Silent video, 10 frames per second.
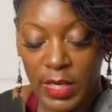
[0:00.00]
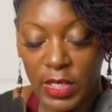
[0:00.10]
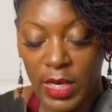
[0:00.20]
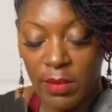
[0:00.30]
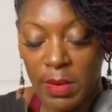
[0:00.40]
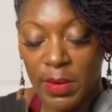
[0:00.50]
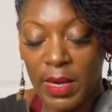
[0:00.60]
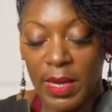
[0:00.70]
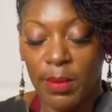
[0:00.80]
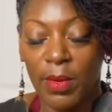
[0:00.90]
you gotta remember,
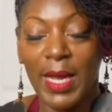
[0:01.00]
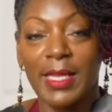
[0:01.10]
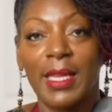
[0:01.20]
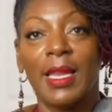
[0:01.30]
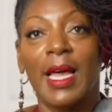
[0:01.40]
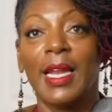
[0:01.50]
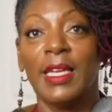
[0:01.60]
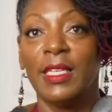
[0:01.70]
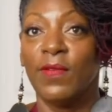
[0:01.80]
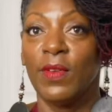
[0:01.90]
gumbo has a lot of
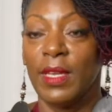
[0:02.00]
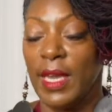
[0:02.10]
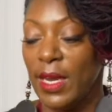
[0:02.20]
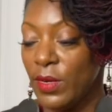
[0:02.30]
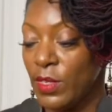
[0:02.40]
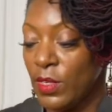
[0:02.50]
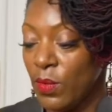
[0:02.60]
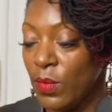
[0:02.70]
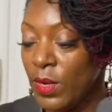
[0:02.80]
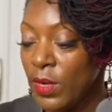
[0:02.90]
different layers. So
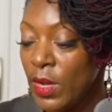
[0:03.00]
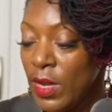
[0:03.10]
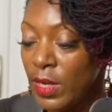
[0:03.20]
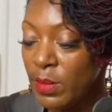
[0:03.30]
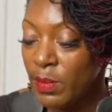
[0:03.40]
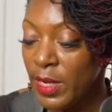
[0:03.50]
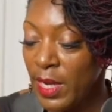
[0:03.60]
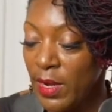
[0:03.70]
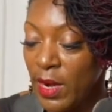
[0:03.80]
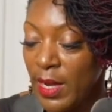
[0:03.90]
we're getting
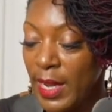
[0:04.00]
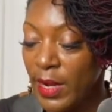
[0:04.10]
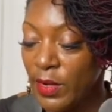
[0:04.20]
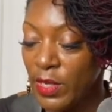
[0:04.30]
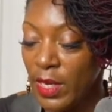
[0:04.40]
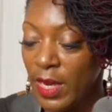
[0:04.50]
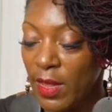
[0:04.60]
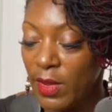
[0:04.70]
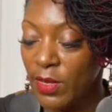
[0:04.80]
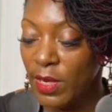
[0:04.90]
our layers
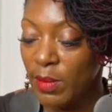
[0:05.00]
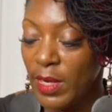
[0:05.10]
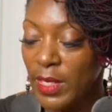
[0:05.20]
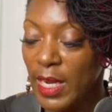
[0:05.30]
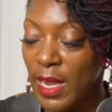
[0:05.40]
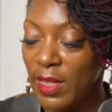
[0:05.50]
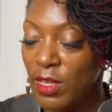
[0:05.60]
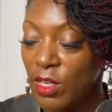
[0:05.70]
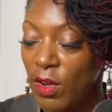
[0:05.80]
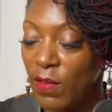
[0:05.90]
together. So I'm gonna take this
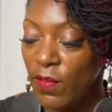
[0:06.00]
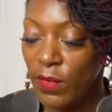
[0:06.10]
tofu